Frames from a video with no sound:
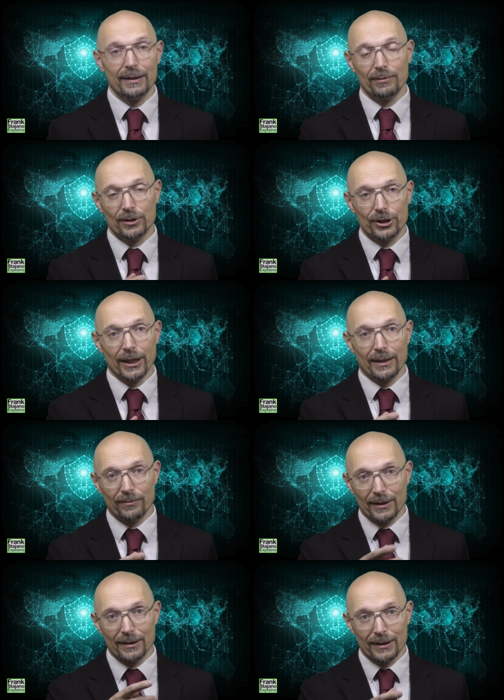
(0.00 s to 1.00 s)
they will check
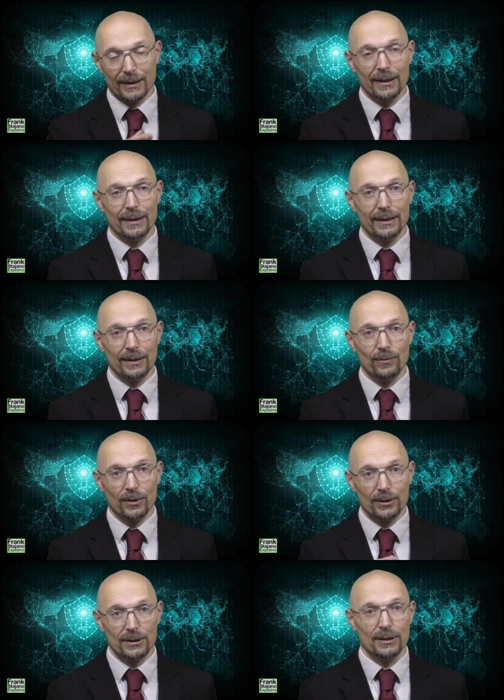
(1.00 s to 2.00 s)
whether uh, it
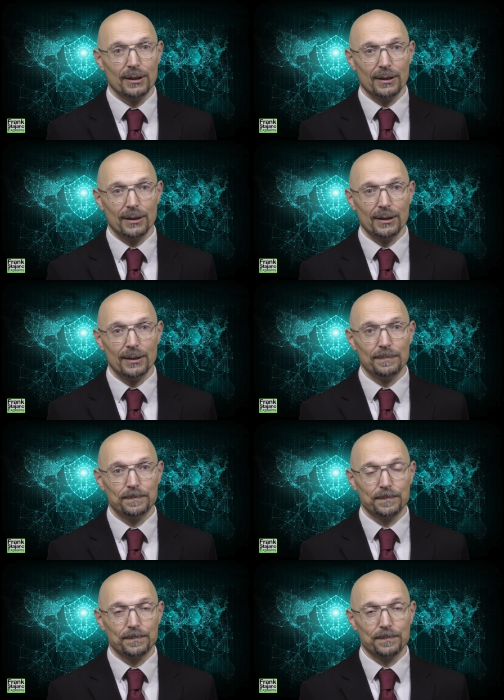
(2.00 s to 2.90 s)
was um,